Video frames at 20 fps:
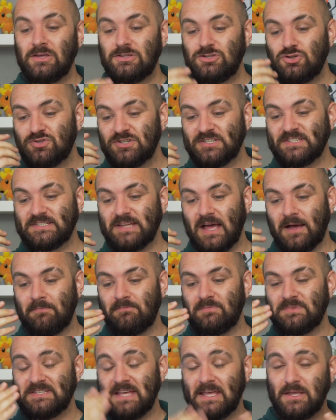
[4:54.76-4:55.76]
You just
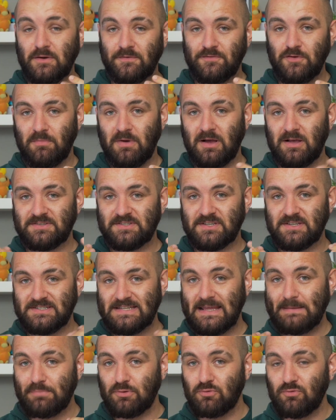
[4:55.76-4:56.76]
take off your mask
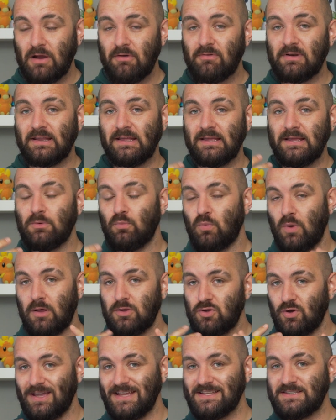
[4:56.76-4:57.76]
temporarily while
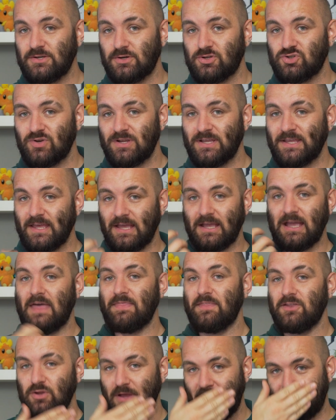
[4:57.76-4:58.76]
you're eating or drinking,
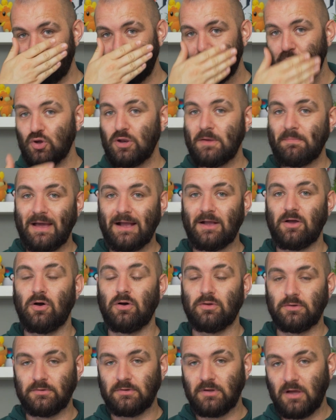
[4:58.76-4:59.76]
and then you have to put it back
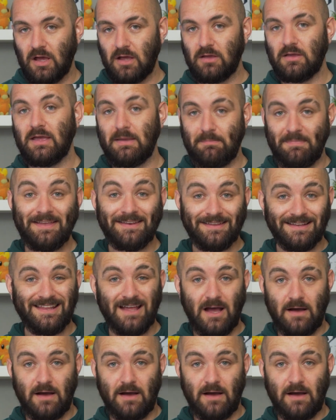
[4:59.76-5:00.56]
on immediately